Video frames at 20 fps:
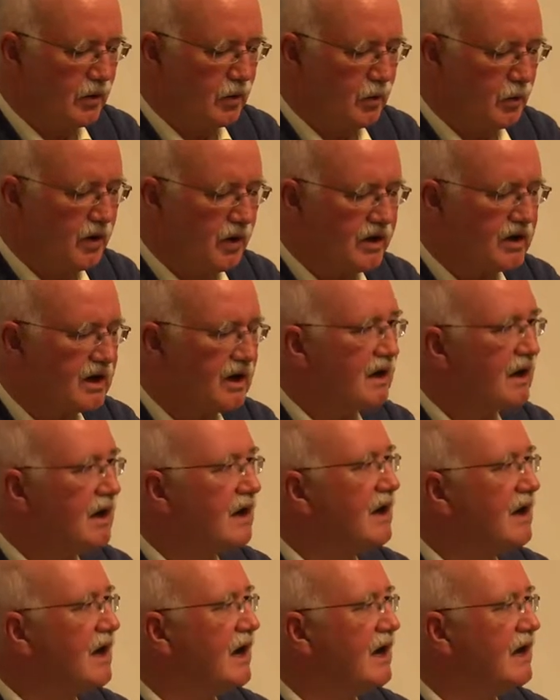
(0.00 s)
working
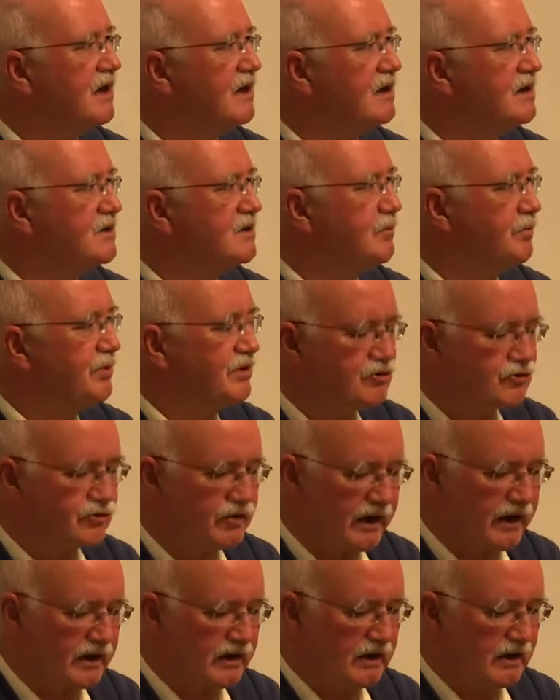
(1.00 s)
kind
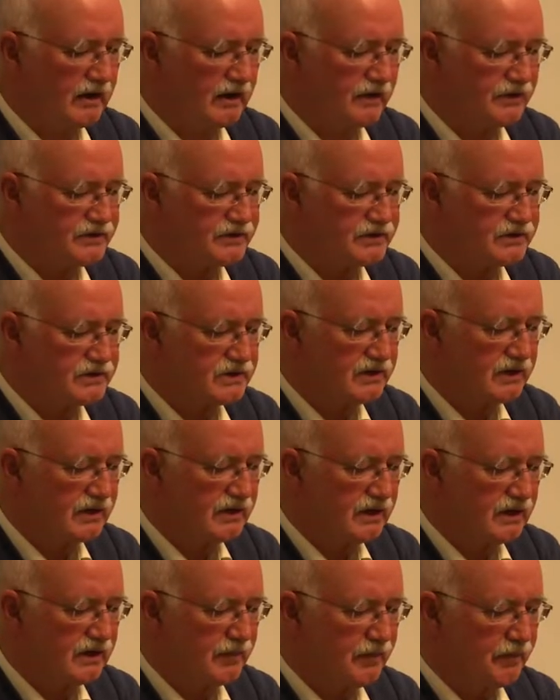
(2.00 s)
betrayals
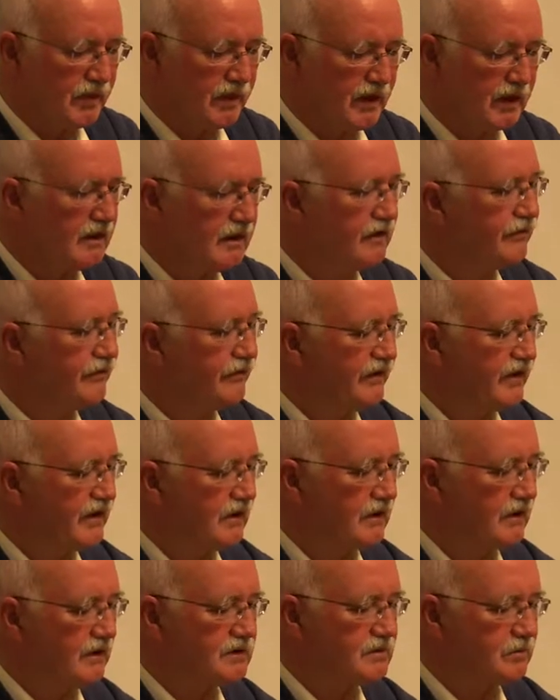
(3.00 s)
in a
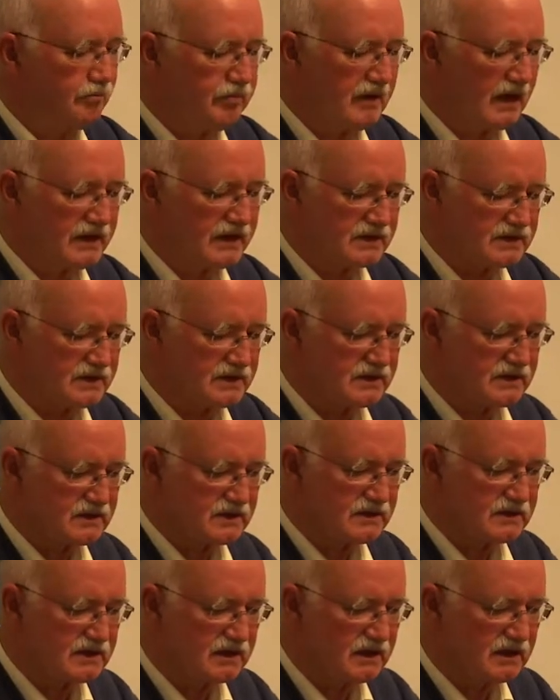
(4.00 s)
field
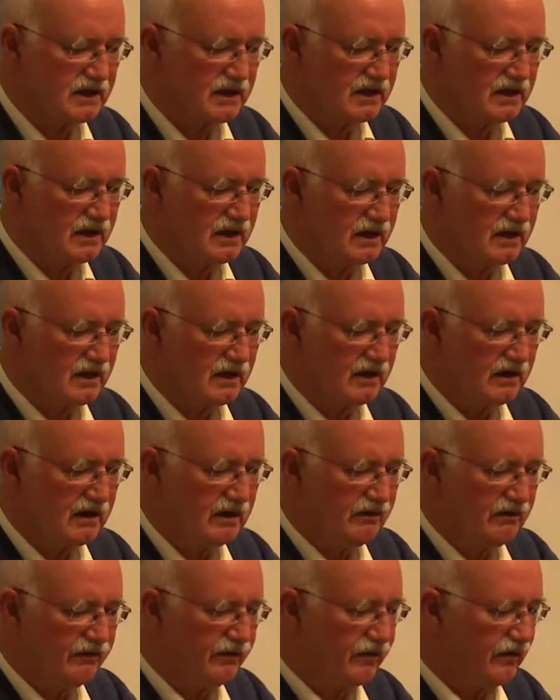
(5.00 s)
blessed
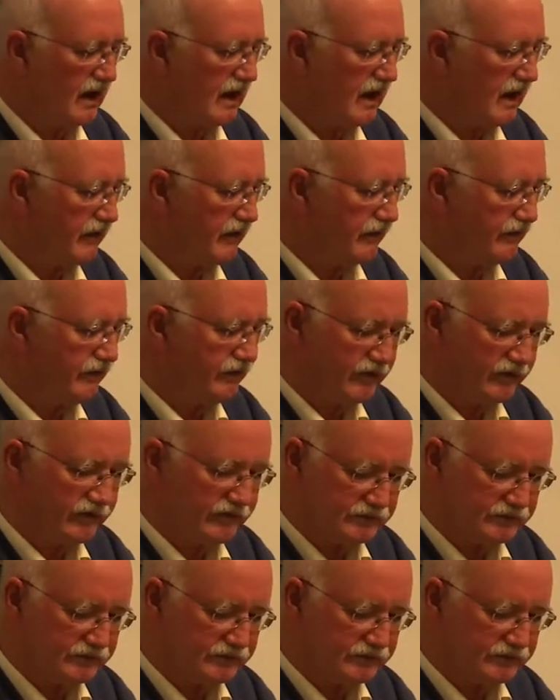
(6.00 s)
for life.